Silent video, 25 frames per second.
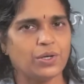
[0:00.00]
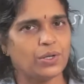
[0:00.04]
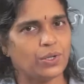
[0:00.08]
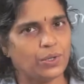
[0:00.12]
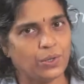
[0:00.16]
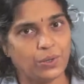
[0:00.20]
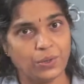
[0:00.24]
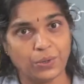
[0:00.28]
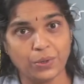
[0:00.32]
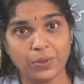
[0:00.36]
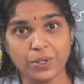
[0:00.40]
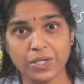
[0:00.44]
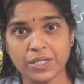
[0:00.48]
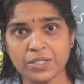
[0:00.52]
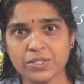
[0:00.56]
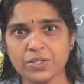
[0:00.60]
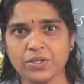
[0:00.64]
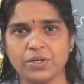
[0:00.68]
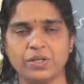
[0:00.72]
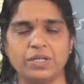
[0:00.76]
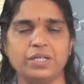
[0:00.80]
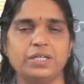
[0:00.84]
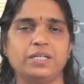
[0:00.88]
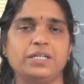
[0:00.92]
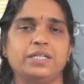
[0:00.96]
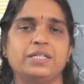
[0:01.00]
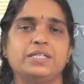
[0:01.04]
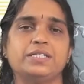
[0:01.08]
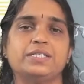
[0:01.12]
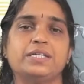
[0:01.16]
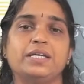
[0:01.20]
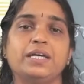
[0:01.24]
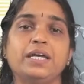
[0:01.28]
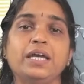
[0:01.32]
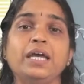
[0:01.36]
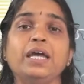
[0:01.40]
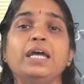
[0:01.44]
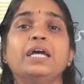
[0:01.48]
Not at all. It is
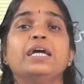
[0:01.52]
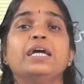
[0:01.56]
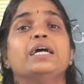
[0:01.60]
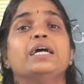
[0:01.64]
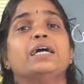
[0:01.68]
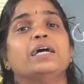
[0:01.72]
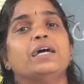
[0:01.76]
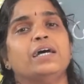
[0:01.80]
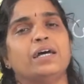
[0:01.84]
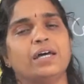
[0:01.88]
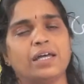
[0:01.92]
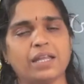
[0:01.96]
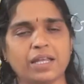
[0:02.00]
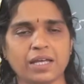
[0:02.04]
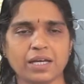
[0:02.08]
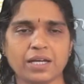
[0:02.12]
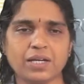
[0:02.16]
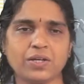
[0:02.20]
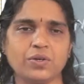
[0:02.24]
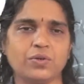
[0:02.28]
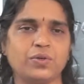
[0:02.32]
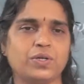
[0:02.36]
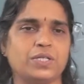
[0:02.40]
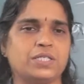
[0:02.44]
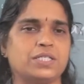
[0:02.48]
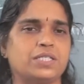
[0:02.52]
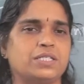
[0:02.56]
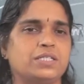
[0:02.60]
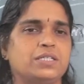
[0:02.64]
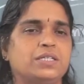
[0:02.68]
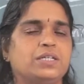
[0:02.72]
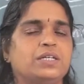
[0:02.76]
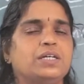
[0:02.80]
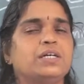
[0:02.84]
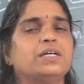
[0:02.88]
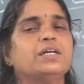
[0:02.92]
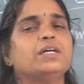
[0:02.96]
a request.